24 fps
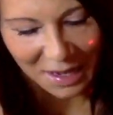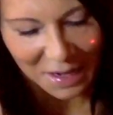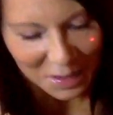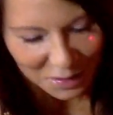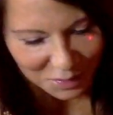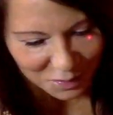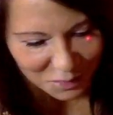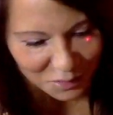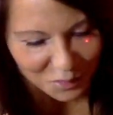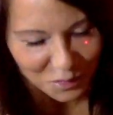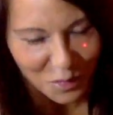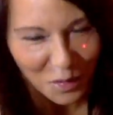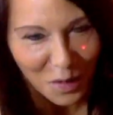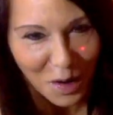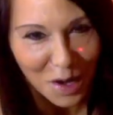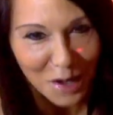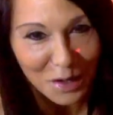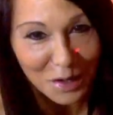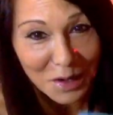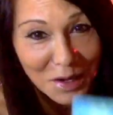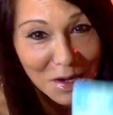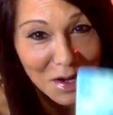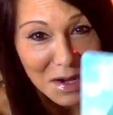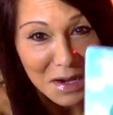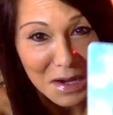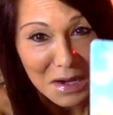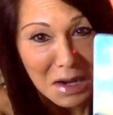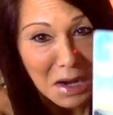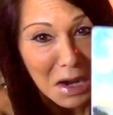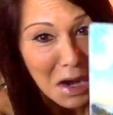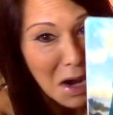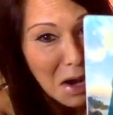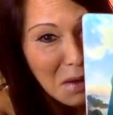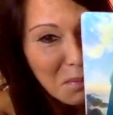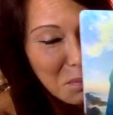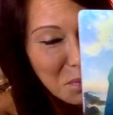Eight of Water.
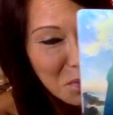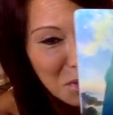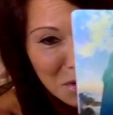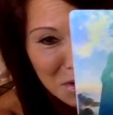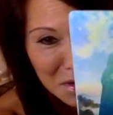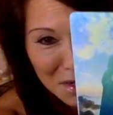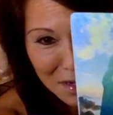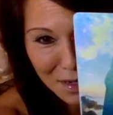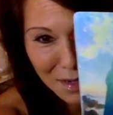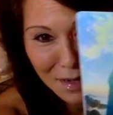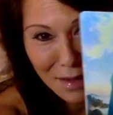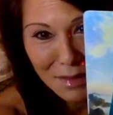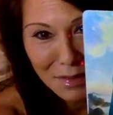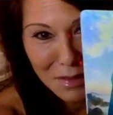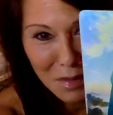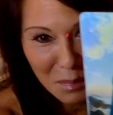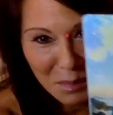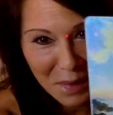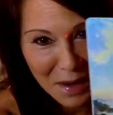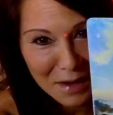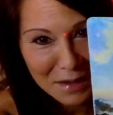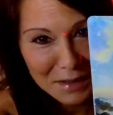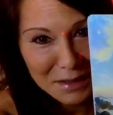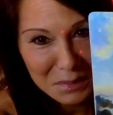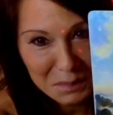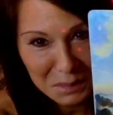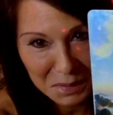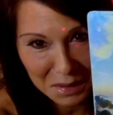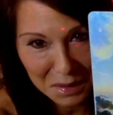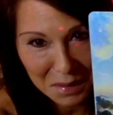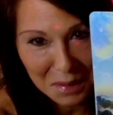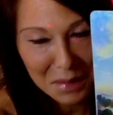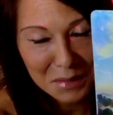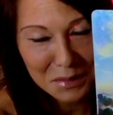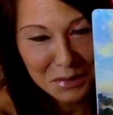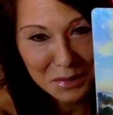Putting the past
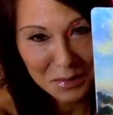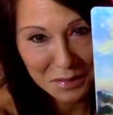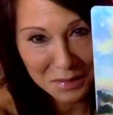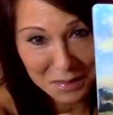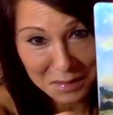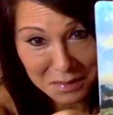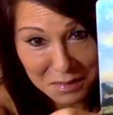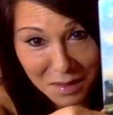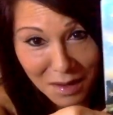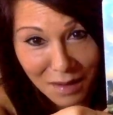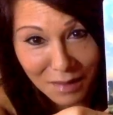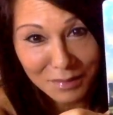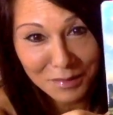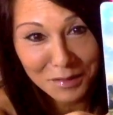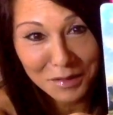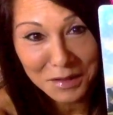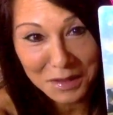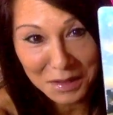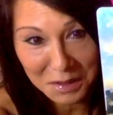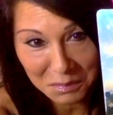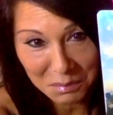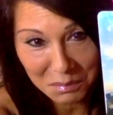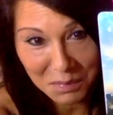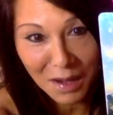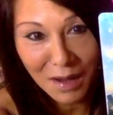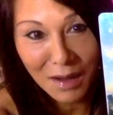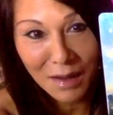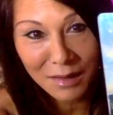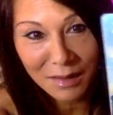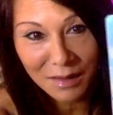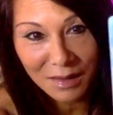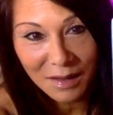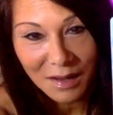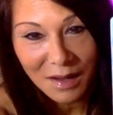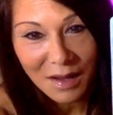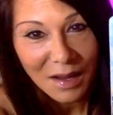behind you and not looking back.
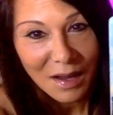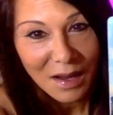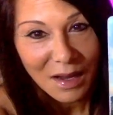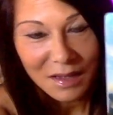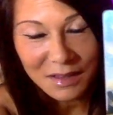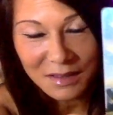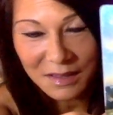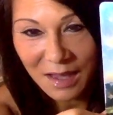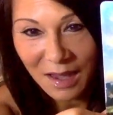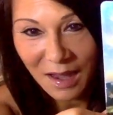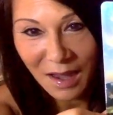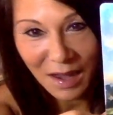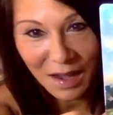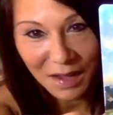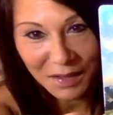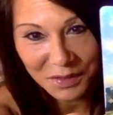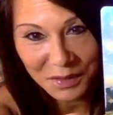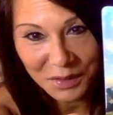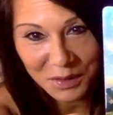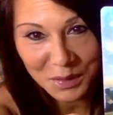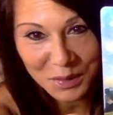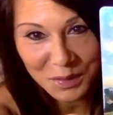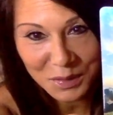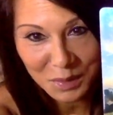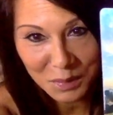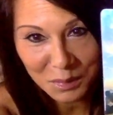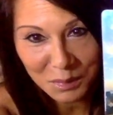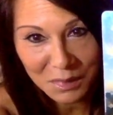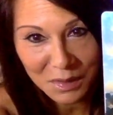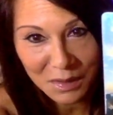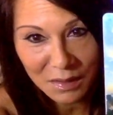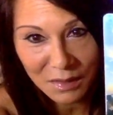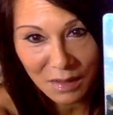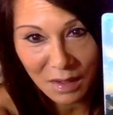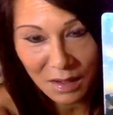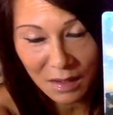Yeah, there's
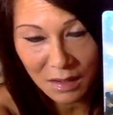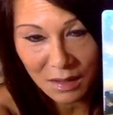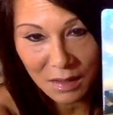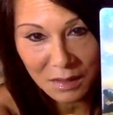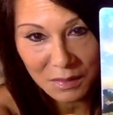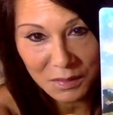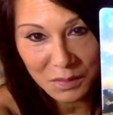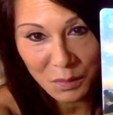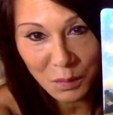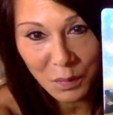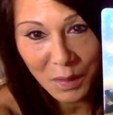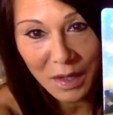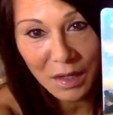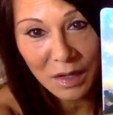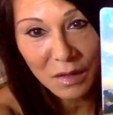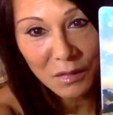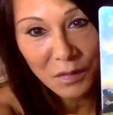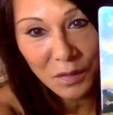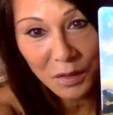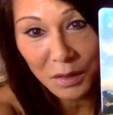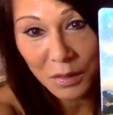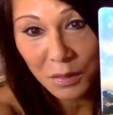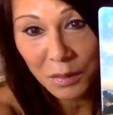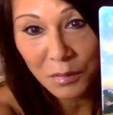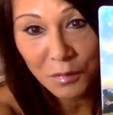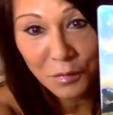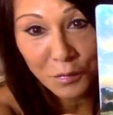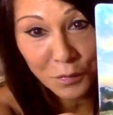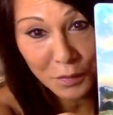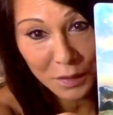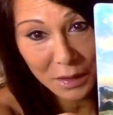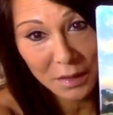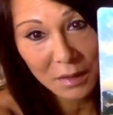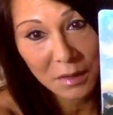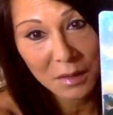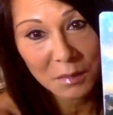something that is waiting for you,
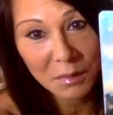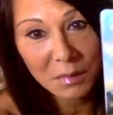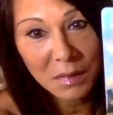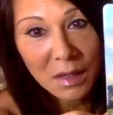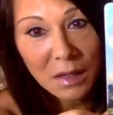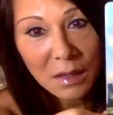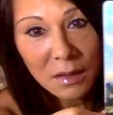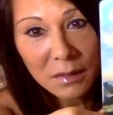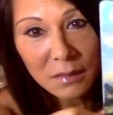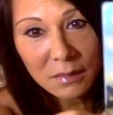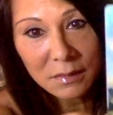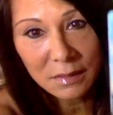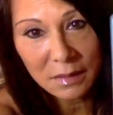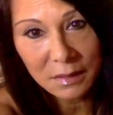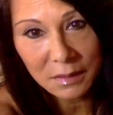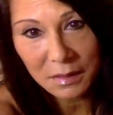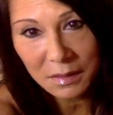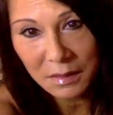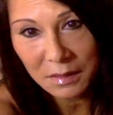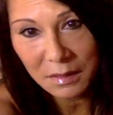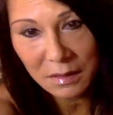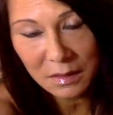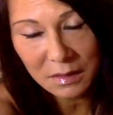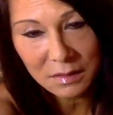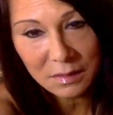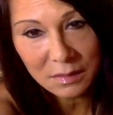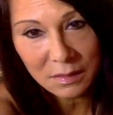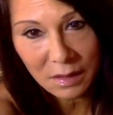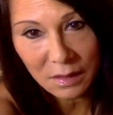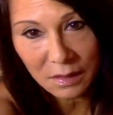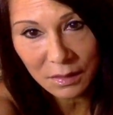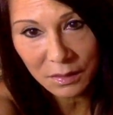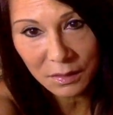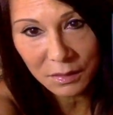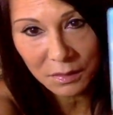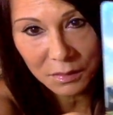freedom. It's
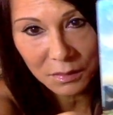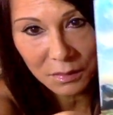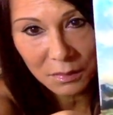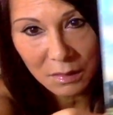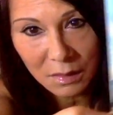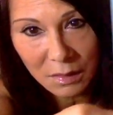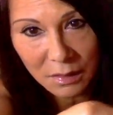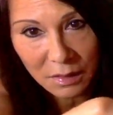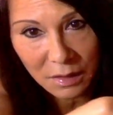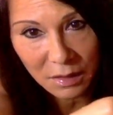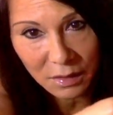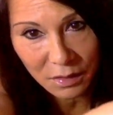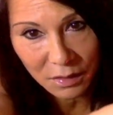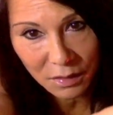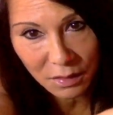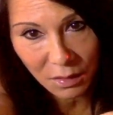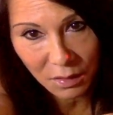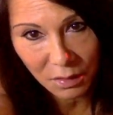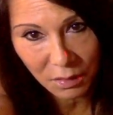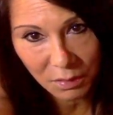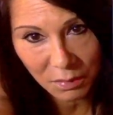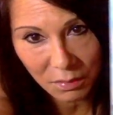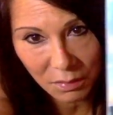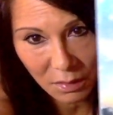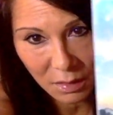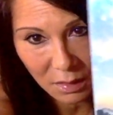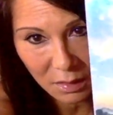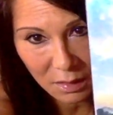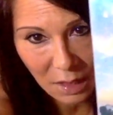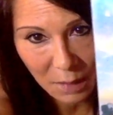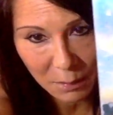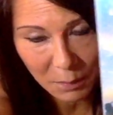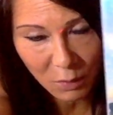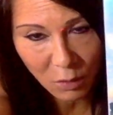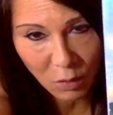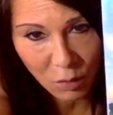like there you go,
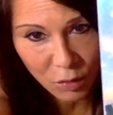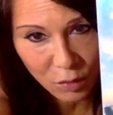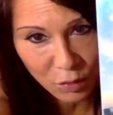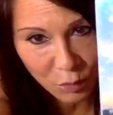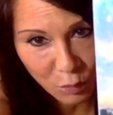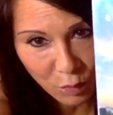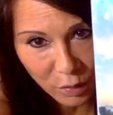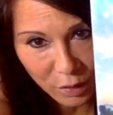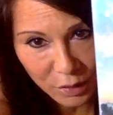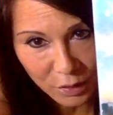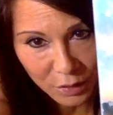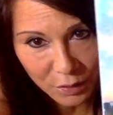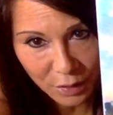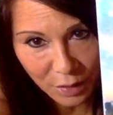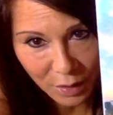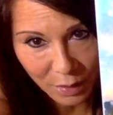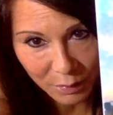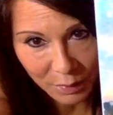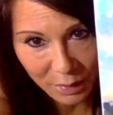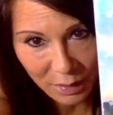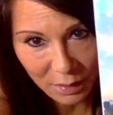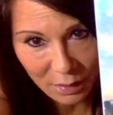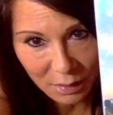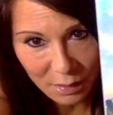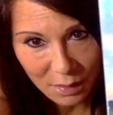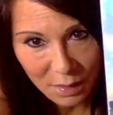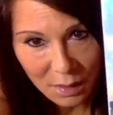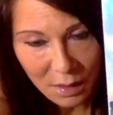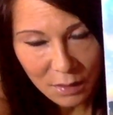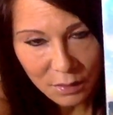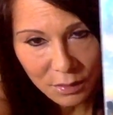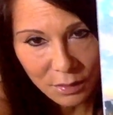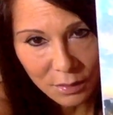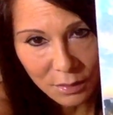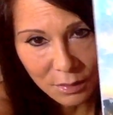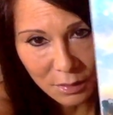Capricorn, where are you
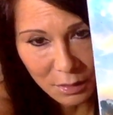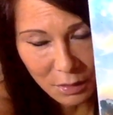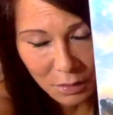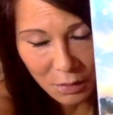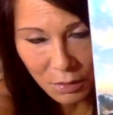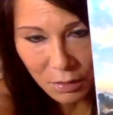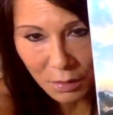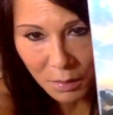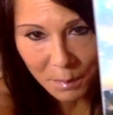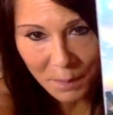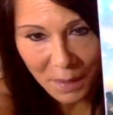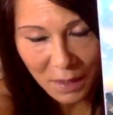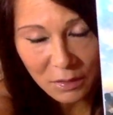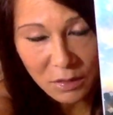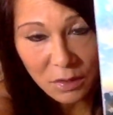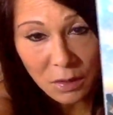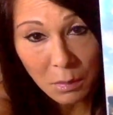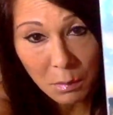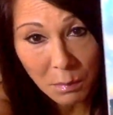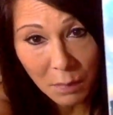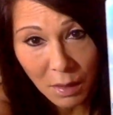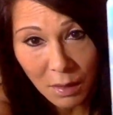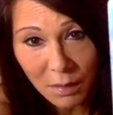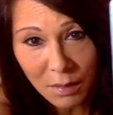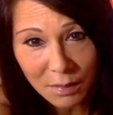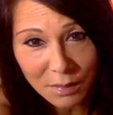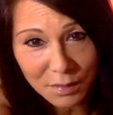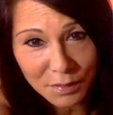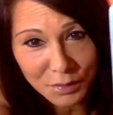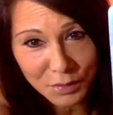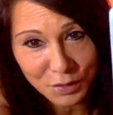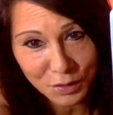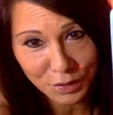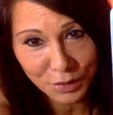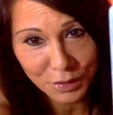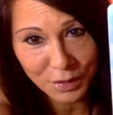going? You're about to embark on
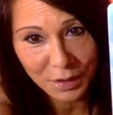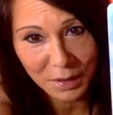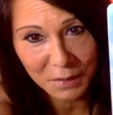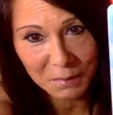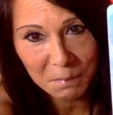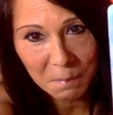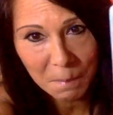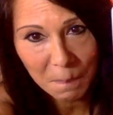a journey